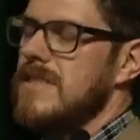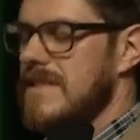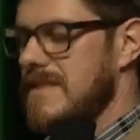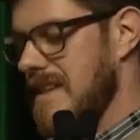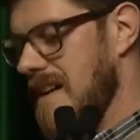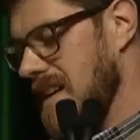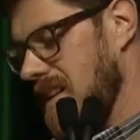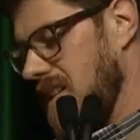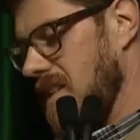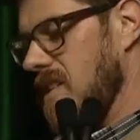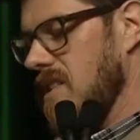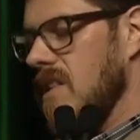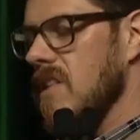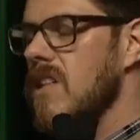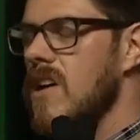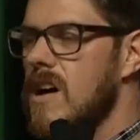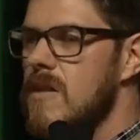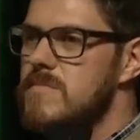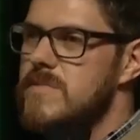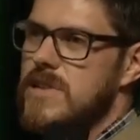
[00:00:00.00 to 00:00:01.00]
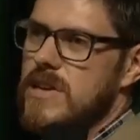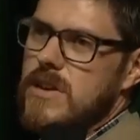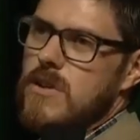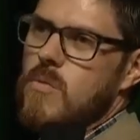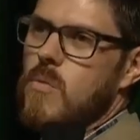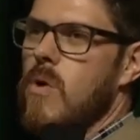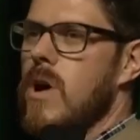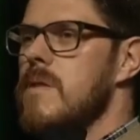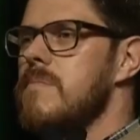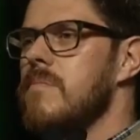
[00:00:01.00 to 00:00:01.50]
it's not clumped
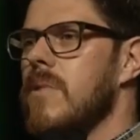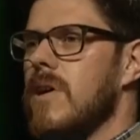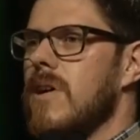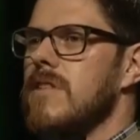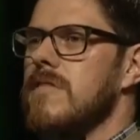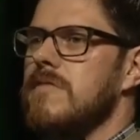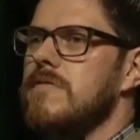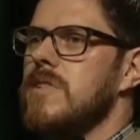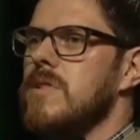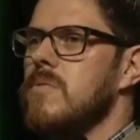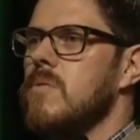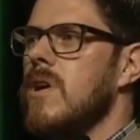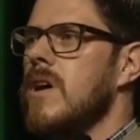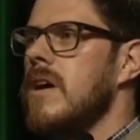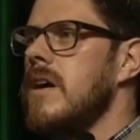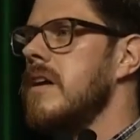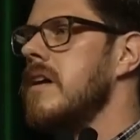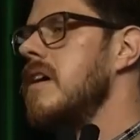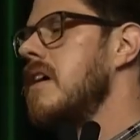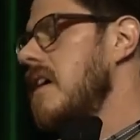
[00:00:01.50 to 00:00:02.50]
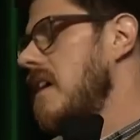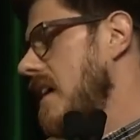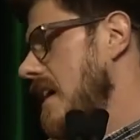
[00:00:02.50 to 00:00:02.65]
in one part of V1.